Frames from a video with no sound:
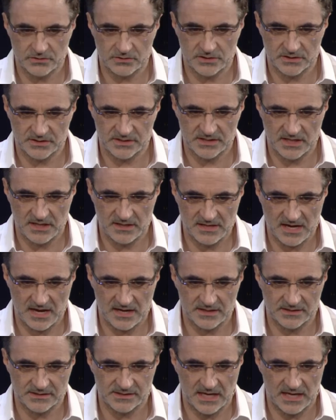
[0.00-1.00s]
you to see
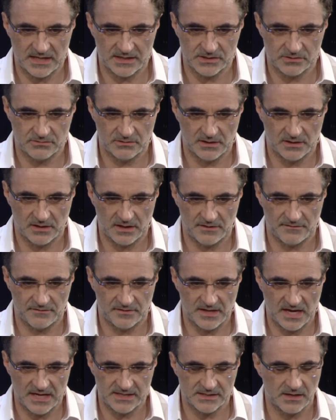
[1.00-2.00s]
that is that is real life,
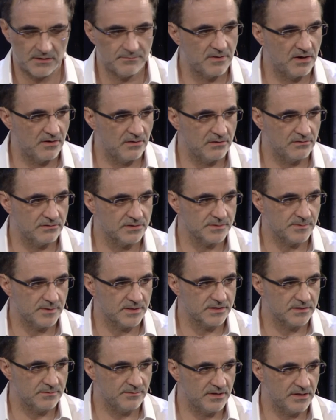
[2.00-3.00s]
and that is our moral
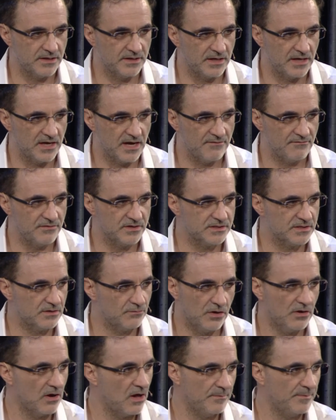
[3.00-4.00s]
responsibility. And every,
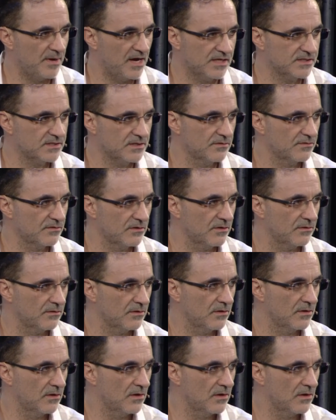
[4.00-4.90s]
we're all passing through.